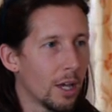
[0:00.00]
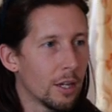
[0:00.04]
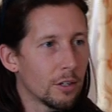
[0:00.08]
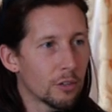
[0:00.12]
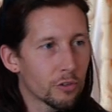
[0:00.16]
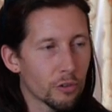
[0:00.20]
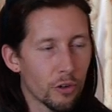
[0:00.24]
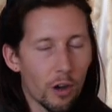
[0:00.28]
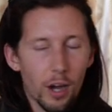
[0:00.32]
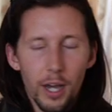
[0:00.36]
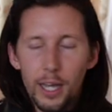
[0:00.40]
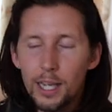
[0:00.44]

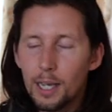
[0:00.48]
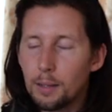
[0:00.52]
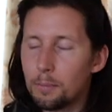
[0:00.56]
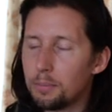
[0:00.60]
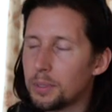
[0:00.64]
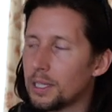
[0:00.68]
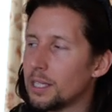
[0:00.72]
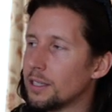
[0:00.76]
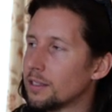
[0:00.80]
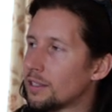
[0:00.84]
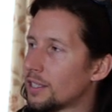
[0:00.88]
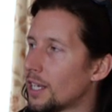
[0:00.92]
Try and
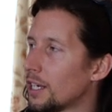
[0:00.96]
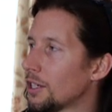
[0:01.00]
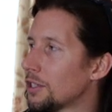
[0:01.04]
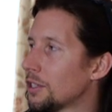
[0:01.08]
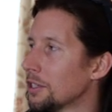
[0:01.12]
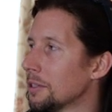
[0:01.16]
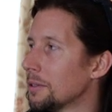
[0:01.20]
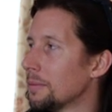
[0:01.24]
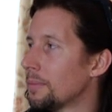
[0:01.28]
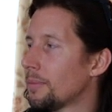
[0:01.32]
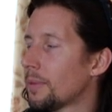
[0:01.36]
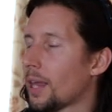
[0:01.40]
be in
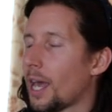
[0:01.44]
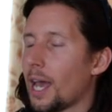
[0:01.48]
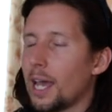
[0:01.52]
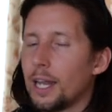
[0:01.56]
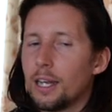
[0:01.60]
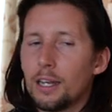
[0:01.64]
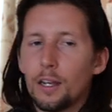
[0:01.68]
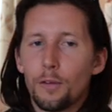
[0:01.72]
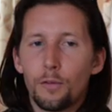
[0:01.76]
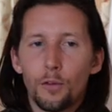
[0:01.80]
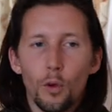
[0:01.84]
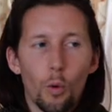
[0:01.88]
session.
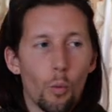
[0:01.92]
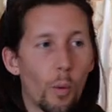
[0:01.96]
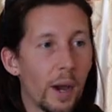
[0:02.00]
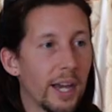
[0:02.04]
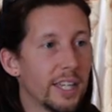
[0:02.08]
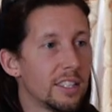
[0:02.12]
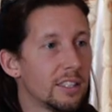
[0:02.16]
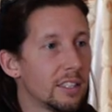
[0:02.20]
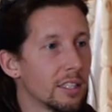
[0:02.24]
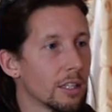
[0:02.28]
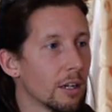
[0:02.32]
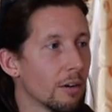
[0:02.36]
And if you're
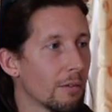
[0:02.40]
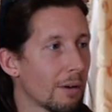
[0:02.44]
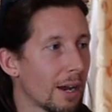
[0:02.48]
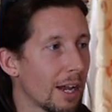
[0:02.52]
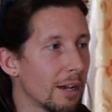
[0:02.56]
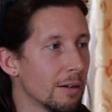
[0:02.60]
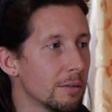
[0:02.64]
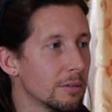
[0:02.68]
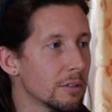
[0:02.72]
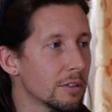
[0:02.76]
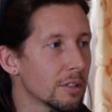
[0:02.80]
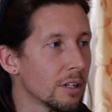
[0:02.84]
waiting
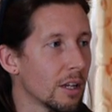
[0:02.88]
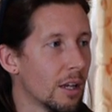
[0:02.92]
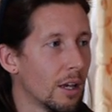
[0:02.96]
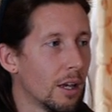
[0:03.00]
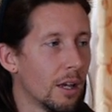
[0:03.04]
around,